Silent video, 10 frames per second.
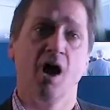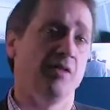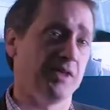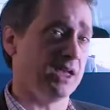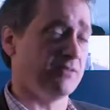
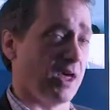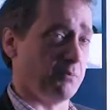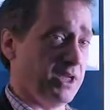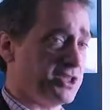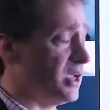At the end of that
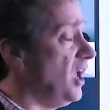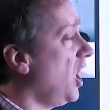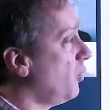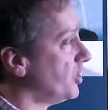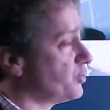meeting,
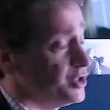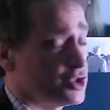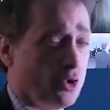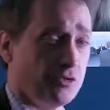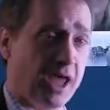I want to
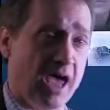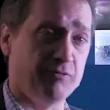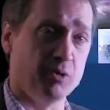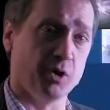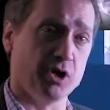ensure that
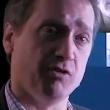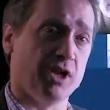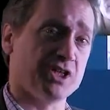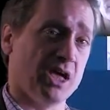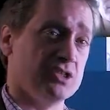everybody
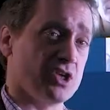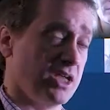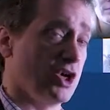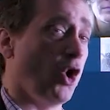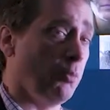retains a
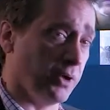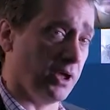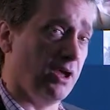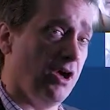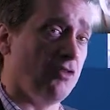
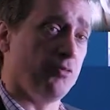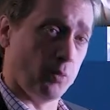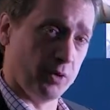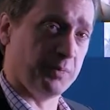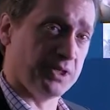copy of
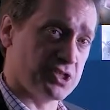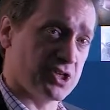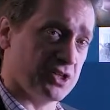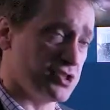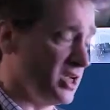what we've been
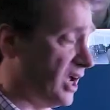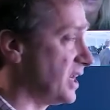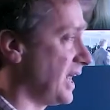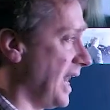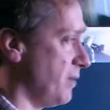discussing
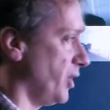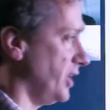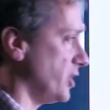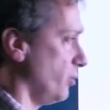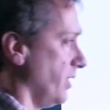and
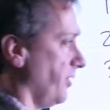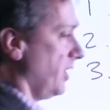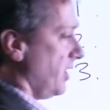collaborating with.